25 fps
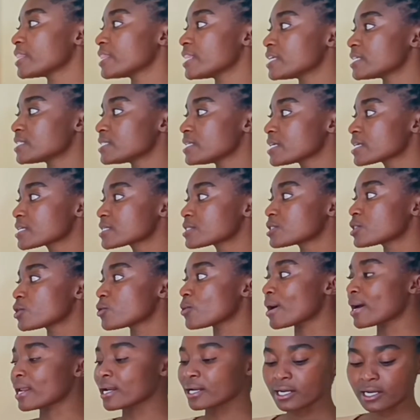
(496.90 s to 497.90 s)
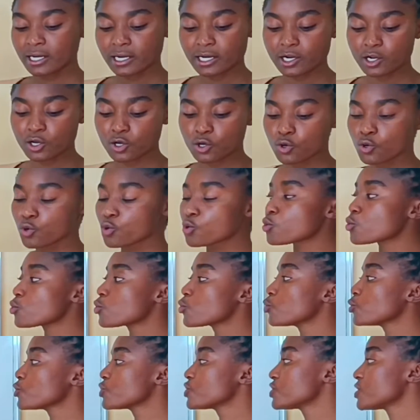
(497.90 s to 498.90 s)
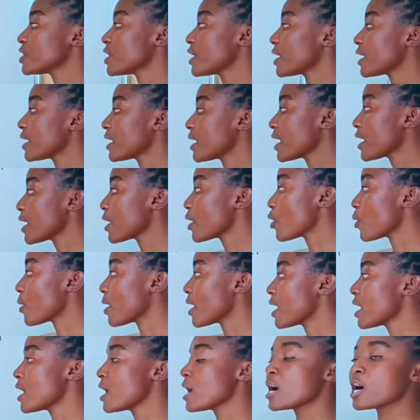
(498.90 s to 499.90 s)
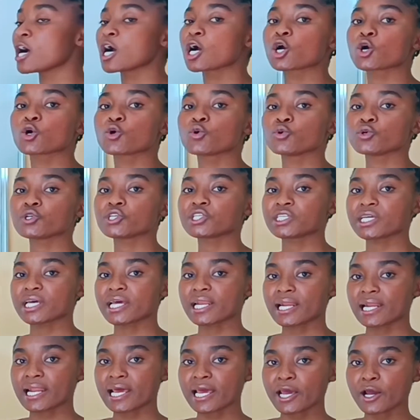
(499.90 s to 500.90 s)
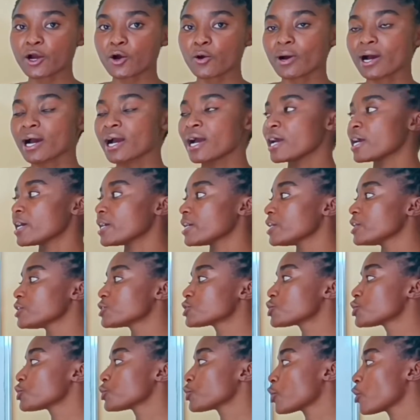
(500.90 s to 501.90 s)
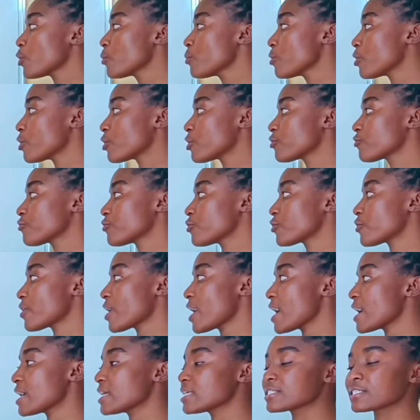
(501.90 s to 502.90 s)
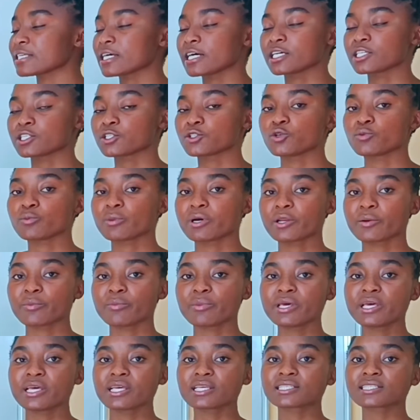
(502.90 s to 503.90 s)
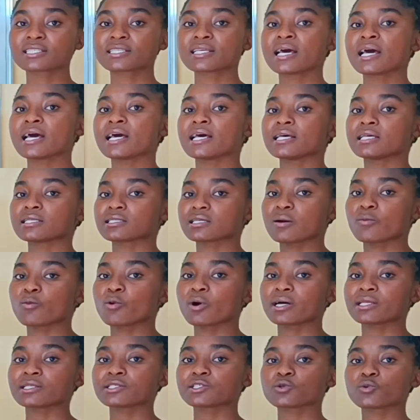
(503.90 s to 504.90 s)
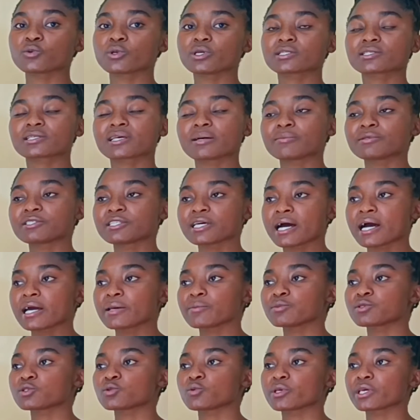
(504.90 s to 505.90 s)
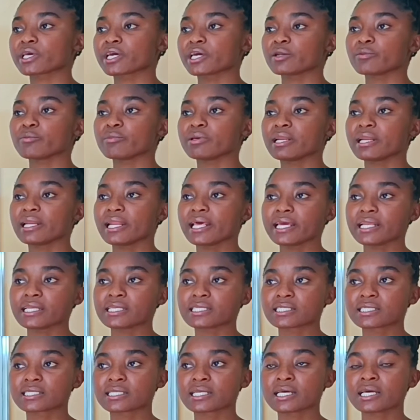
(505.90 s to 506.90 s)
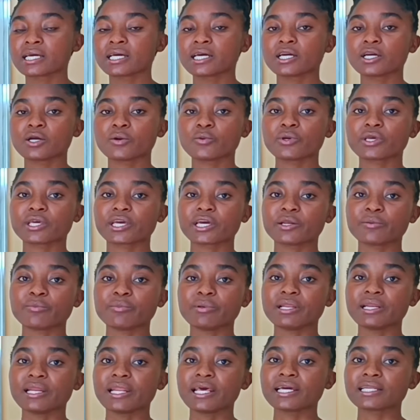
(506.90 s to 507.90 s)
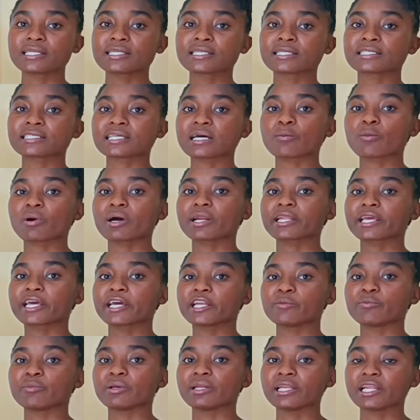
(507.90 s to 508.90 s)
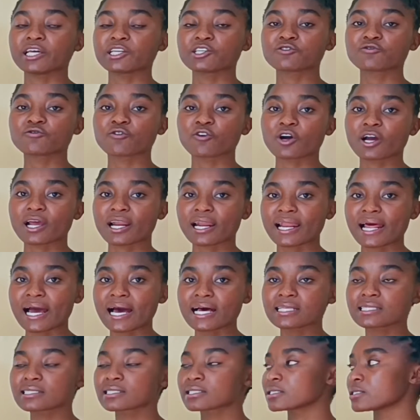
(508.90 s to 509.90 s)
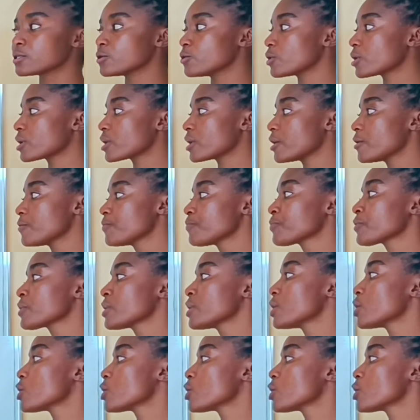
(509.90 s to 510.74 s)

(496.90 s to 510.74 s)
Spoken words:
The sixth one, kuchelewa. Kuchelewa. It's normal for us as human beings. Sometimes we can be late. We can be late. Someone can be late for class. Okay.